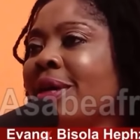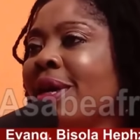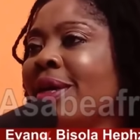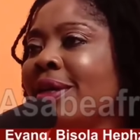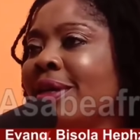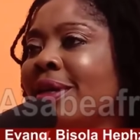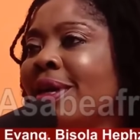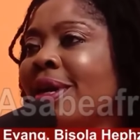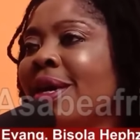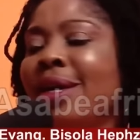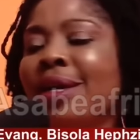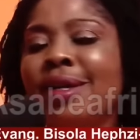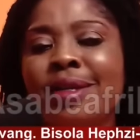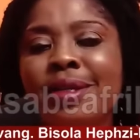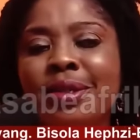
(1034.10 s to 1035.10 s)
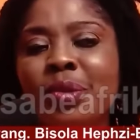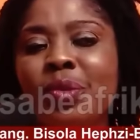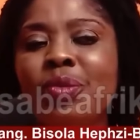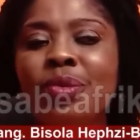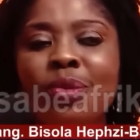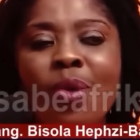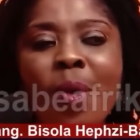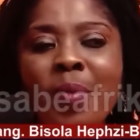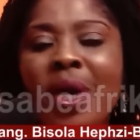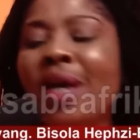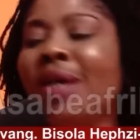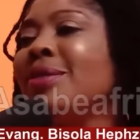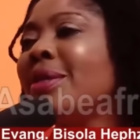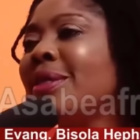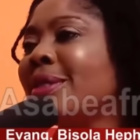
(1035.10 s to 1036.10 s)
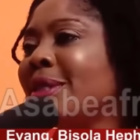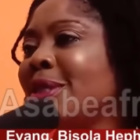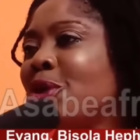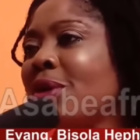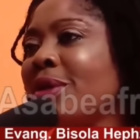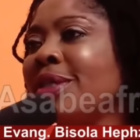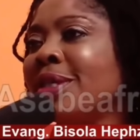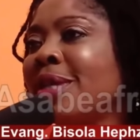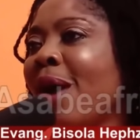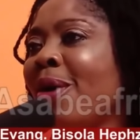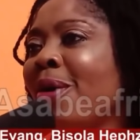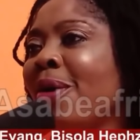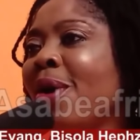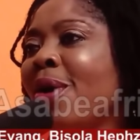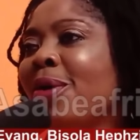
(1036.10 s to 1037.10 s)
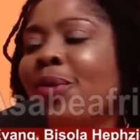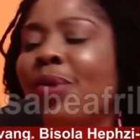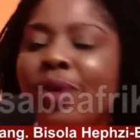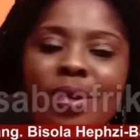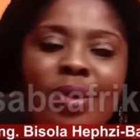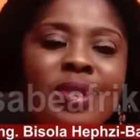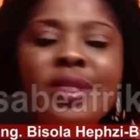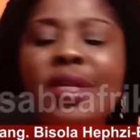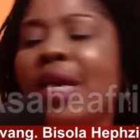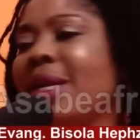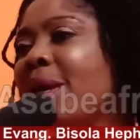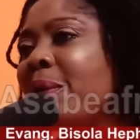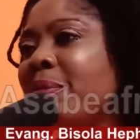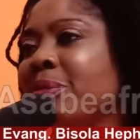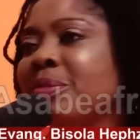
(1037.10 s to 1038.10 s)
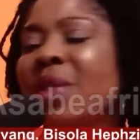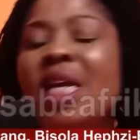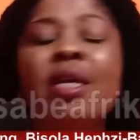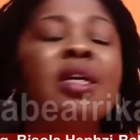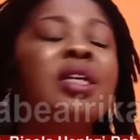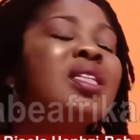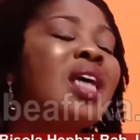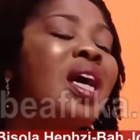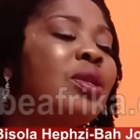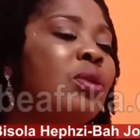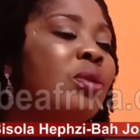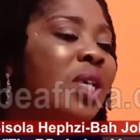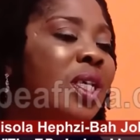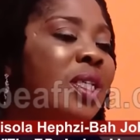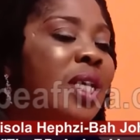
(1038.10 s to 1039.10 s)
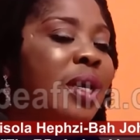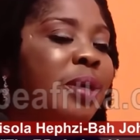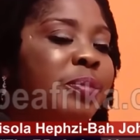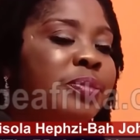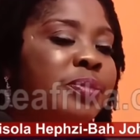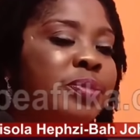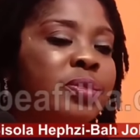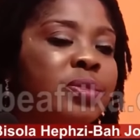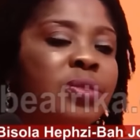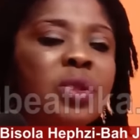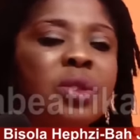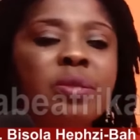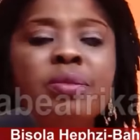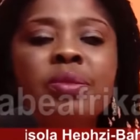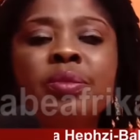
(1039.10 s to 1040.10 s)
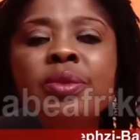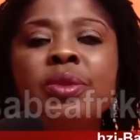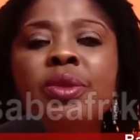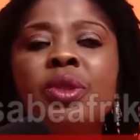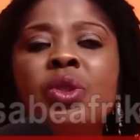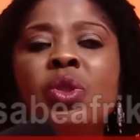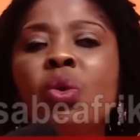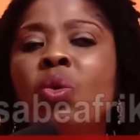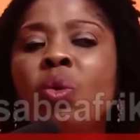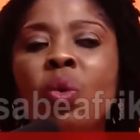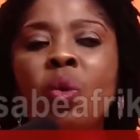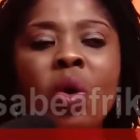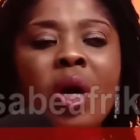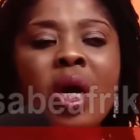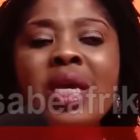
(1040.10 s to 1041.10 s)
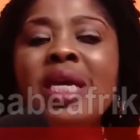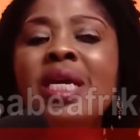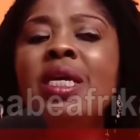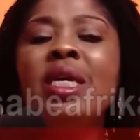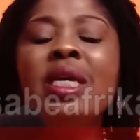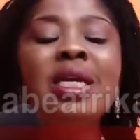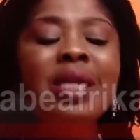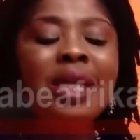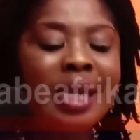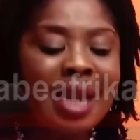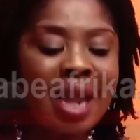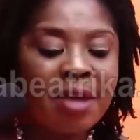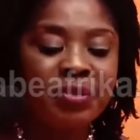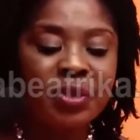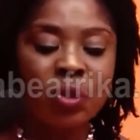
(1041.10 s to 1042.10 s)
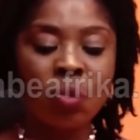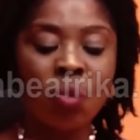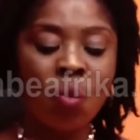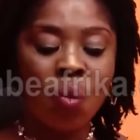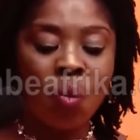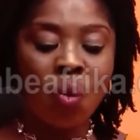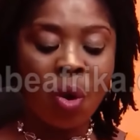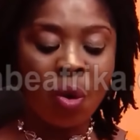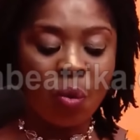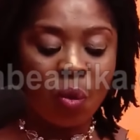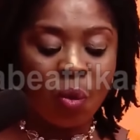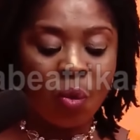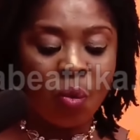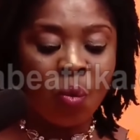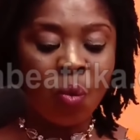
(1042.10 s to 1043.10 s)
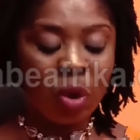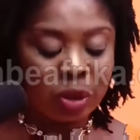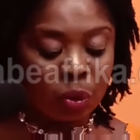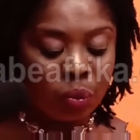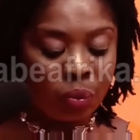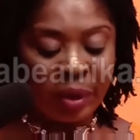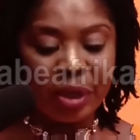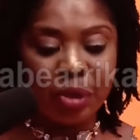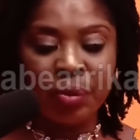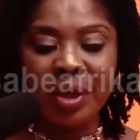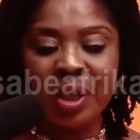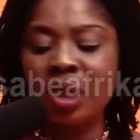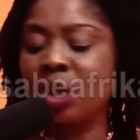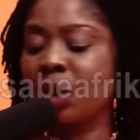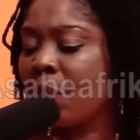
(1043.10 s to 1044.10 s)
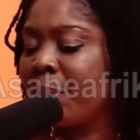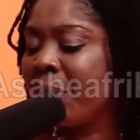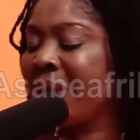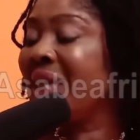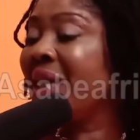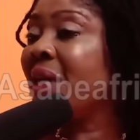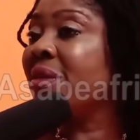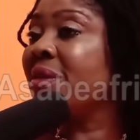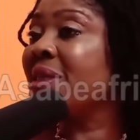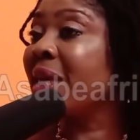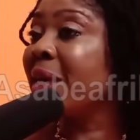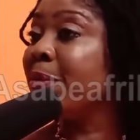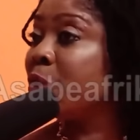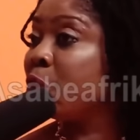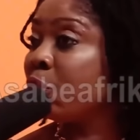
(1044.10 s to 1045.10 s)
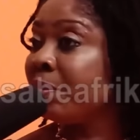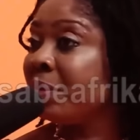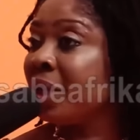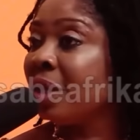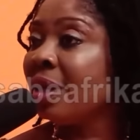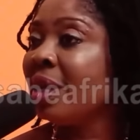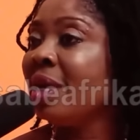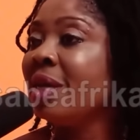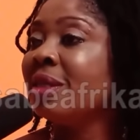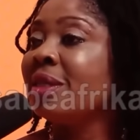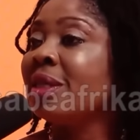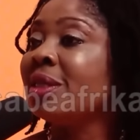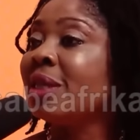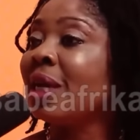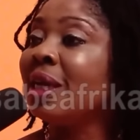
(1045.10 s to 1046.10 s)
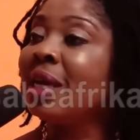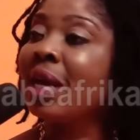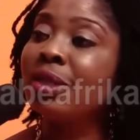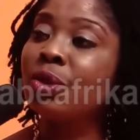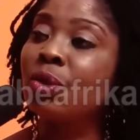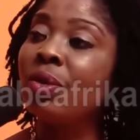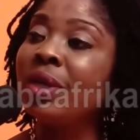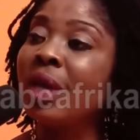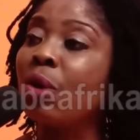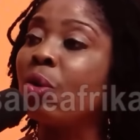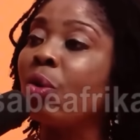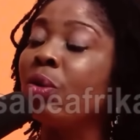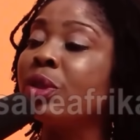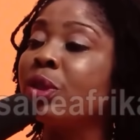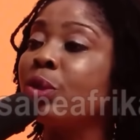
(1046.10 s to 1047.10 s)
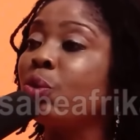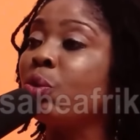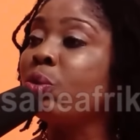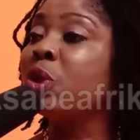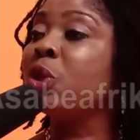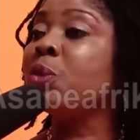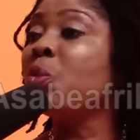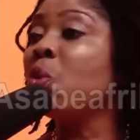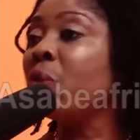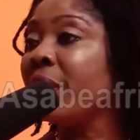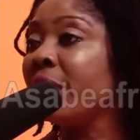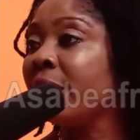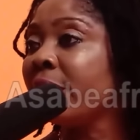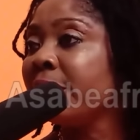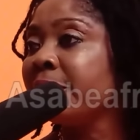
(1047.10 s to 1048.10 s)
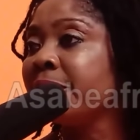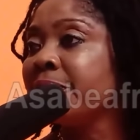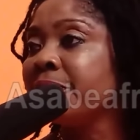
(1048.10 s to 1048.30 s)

Charlie, come and address the church now. We go just tell them. He said, I don't get time. So he left what we were doing. Somebody else came to me. Say, Charlie has gone across the road smoking.